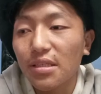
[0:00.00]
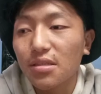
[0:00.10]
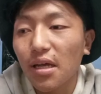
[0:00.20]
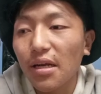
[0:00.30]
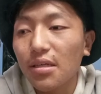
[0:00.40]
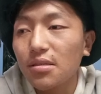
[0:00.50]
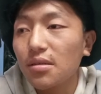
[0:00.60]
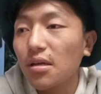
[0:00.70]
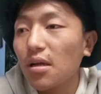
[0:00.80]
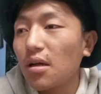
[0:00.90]
cases
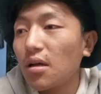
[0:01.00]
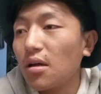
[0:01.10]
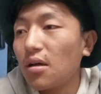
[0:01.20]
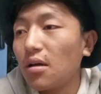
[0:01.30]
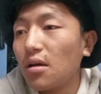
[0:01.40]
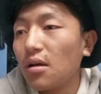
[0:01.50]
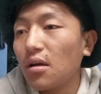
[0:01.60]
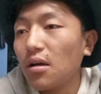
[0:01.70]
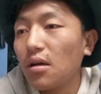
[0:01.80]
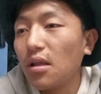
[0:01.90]
correct.
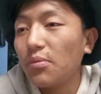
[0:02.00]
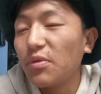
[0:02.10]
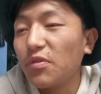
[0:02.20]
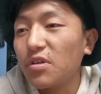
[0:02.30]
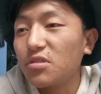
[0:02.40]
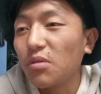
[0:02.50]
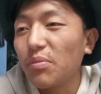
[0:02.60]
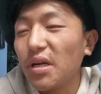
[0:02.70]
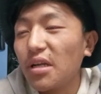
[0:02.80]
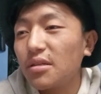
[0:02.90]
Let me first
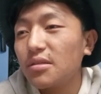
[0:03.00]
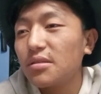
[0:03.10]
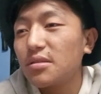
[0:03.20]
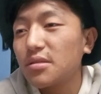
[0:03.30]
submit it.